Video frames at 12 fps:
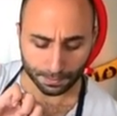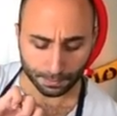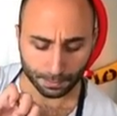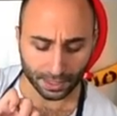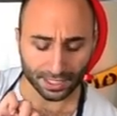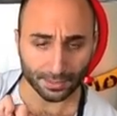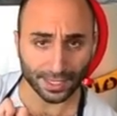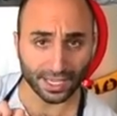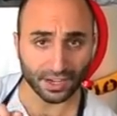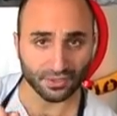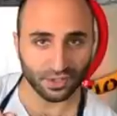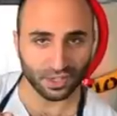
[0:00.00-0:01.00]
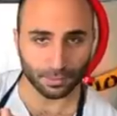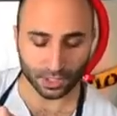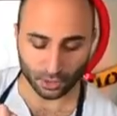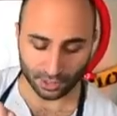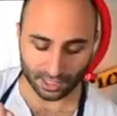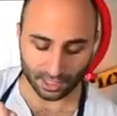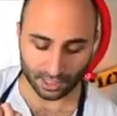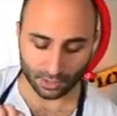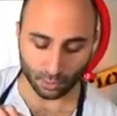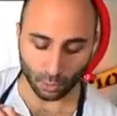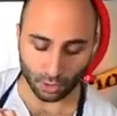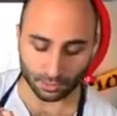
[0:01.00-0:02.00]
Please be careful because it is
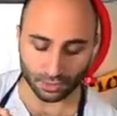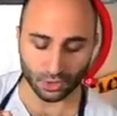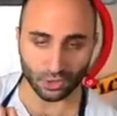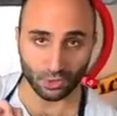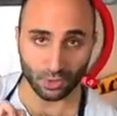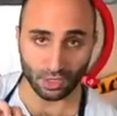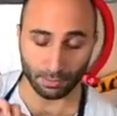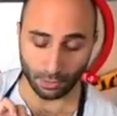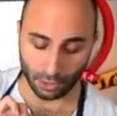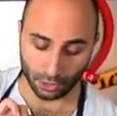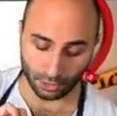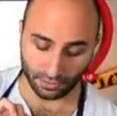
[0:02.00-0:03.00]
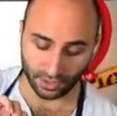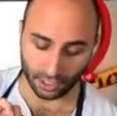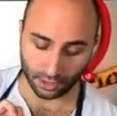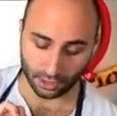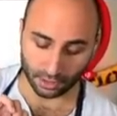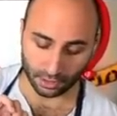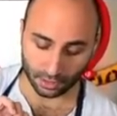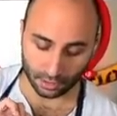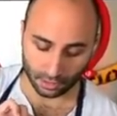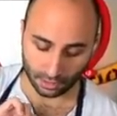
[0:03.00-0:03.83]
warm, so you don't want to burn your fingers.